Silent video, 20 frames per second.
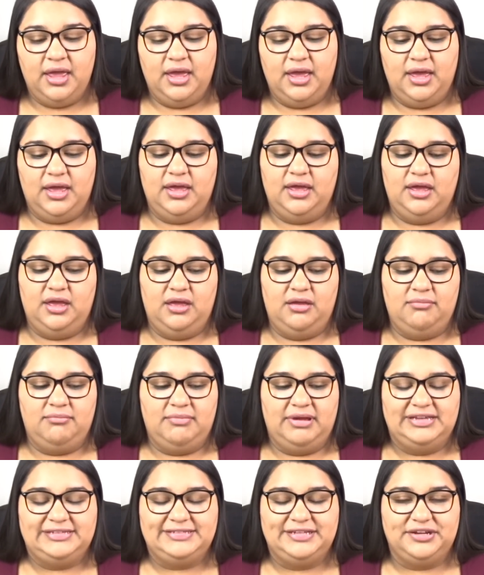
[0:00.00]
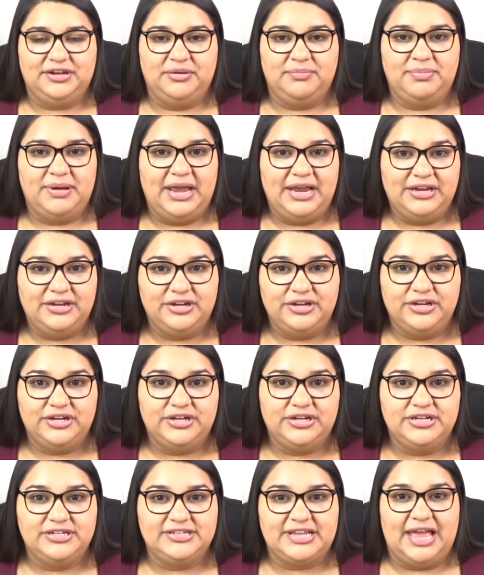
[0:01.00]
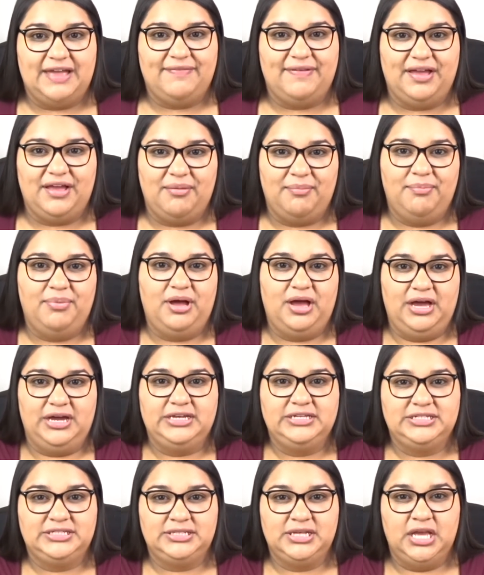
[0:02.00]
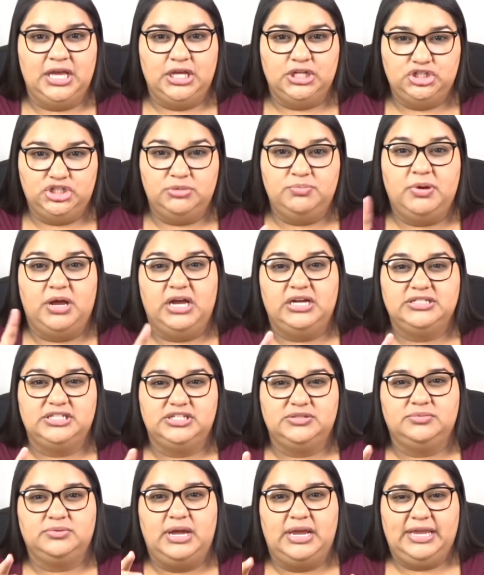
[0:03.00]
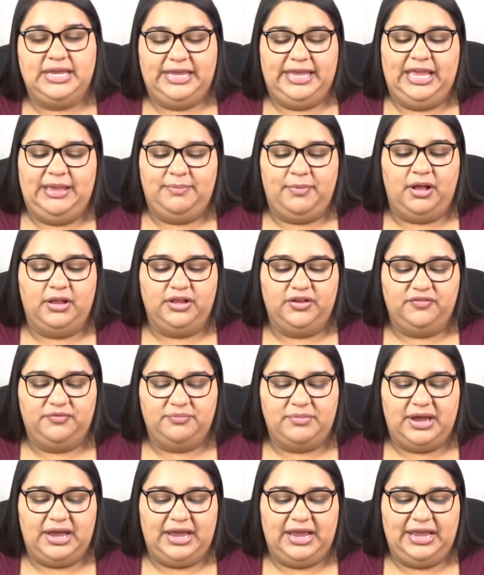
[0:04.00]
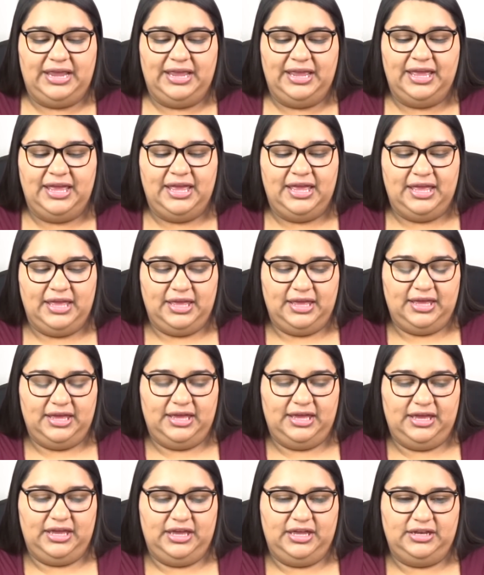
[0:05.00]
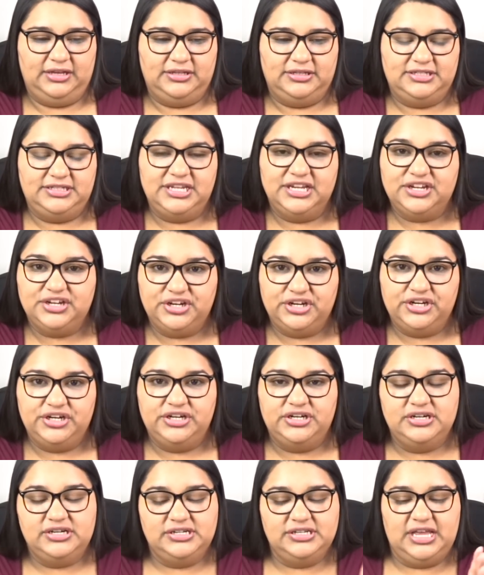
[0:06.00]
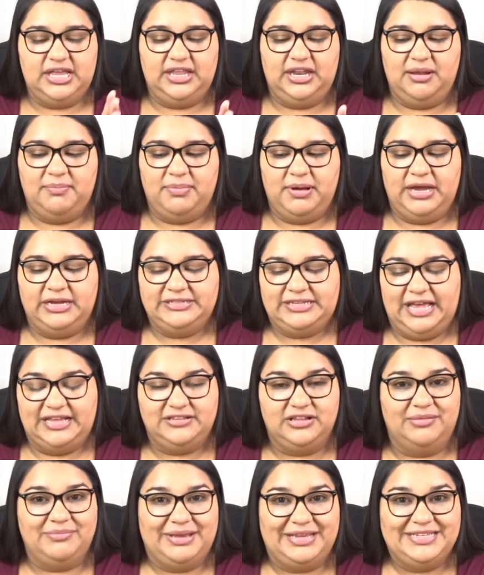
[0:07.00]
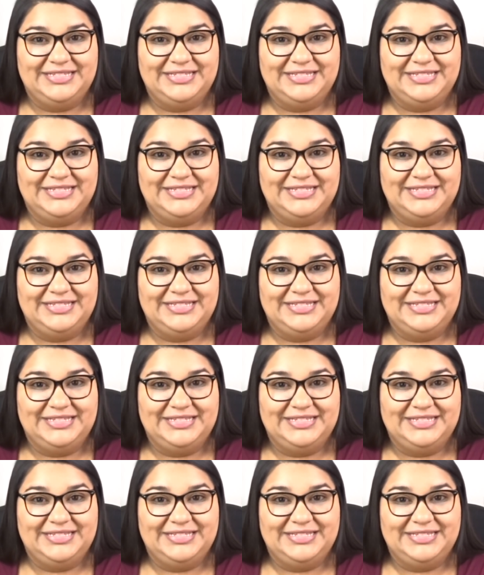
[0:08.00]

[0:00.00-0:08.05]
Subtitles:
my sticker binders. I have like a box, 2 boxes where I keep all of my stickers, and then a box that has all my